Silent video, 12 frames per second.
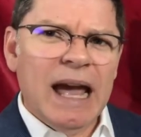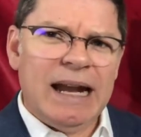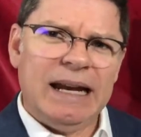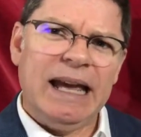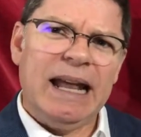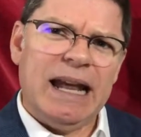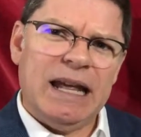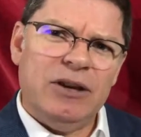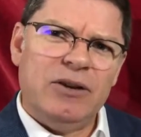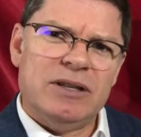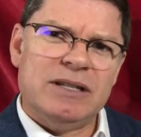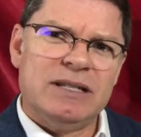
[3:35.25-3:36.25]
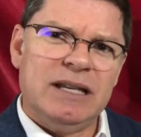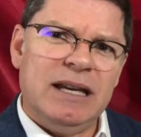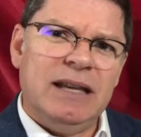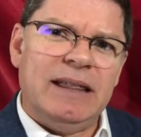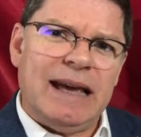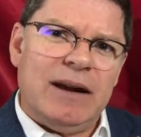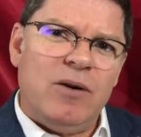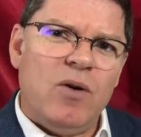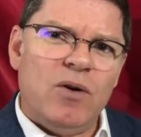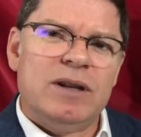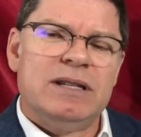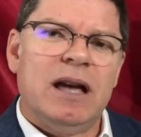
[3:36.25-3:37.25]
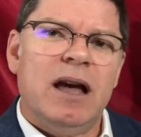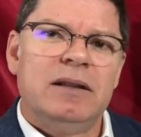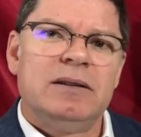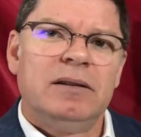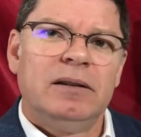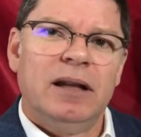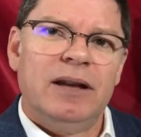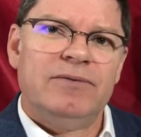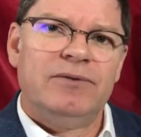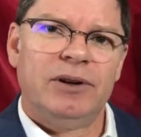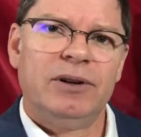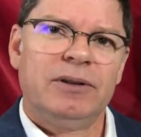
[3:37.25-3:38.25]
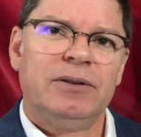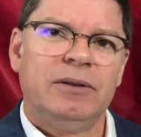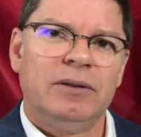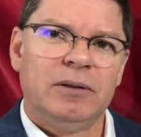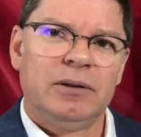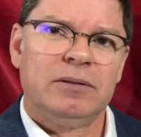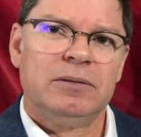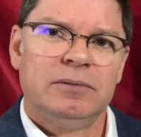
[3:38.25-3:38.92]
And again, you can see that horizontal and vertical